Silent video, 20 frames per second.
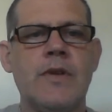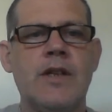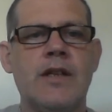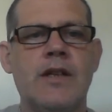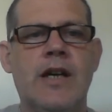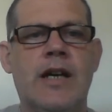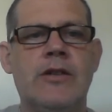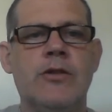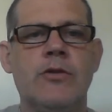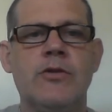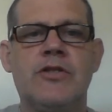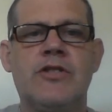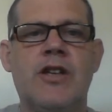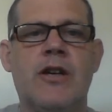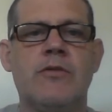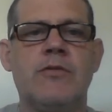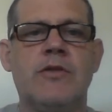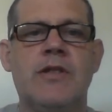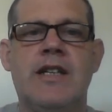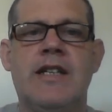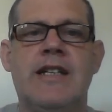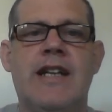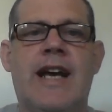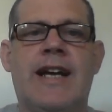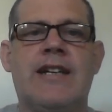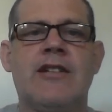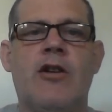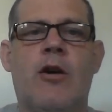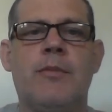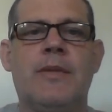And also, in
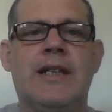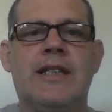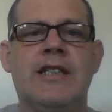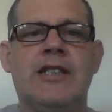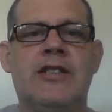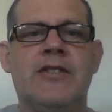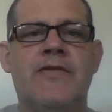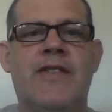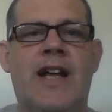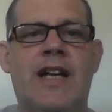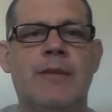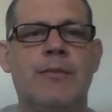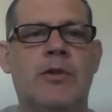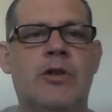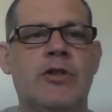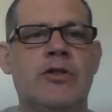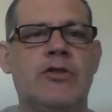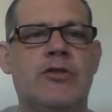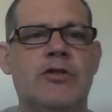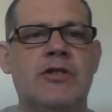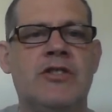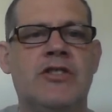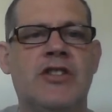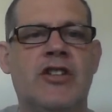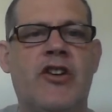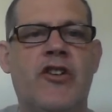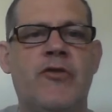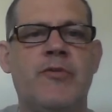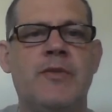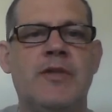economically developed countries, the
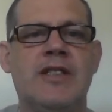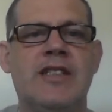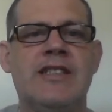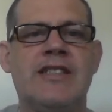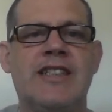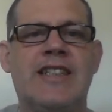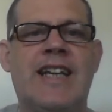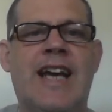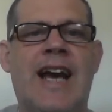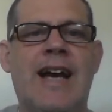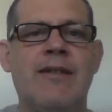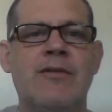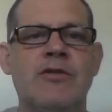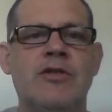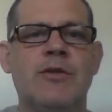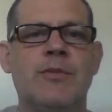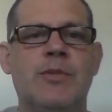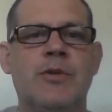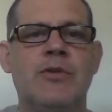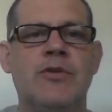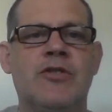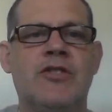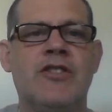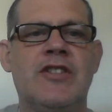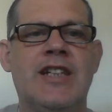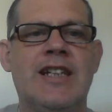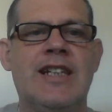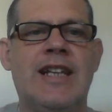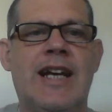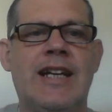government is accountable to
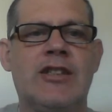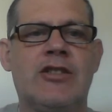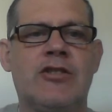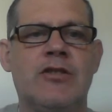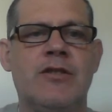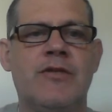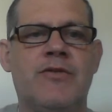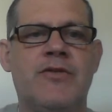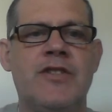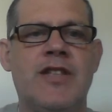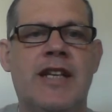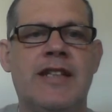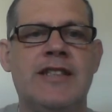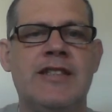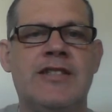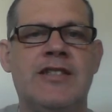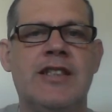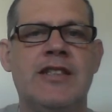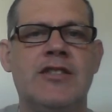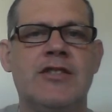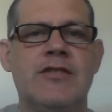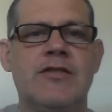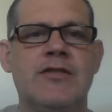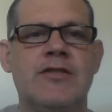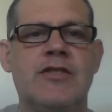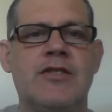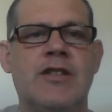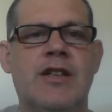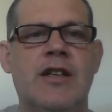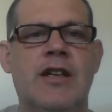the electorate for their
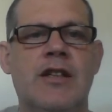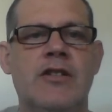decisions.